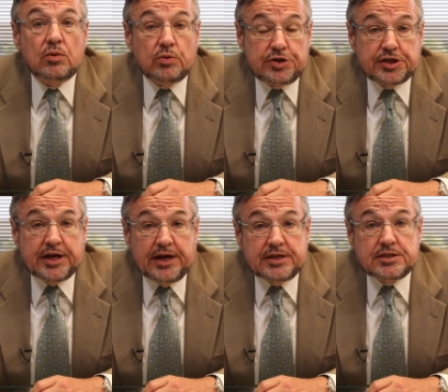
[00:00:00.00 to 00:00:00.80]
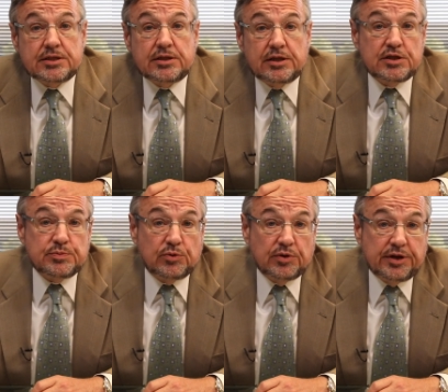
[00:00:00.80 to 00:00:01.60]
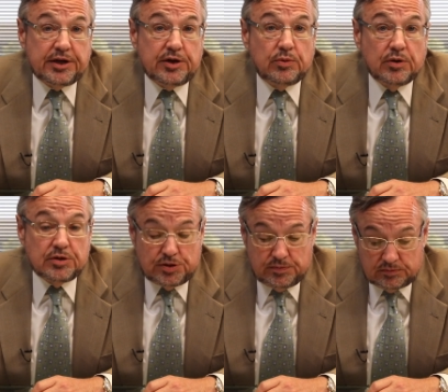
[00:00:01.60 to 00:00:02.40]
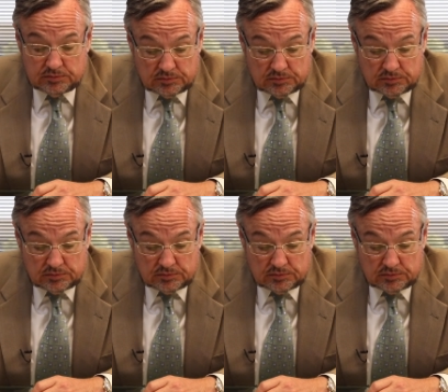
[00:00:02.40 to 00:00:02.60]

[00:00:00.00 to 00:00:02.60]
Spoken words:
Which case is more like yours?